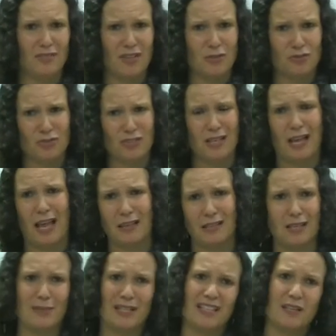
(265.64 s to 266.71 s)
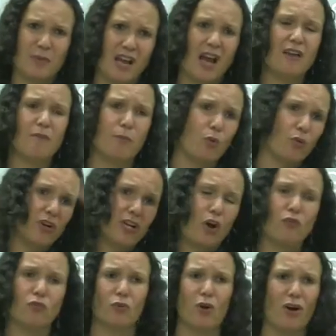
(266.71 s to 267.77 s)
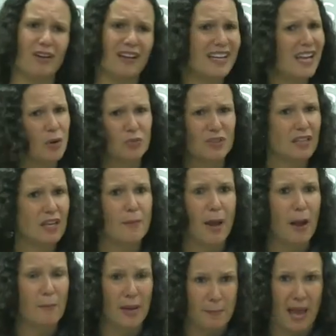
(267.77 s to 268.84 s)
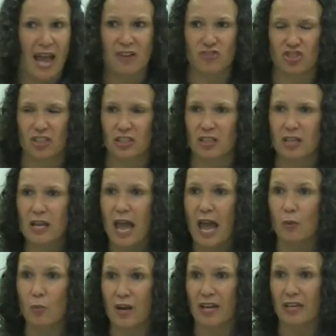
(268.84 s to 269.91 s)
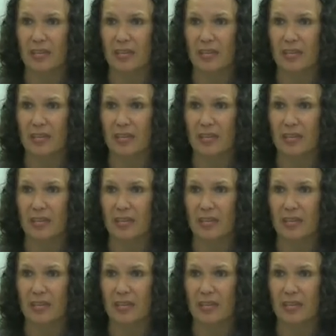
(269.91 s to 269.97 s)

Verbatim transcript: interesting academically, but kind of boring overall, and not really about my passion and what I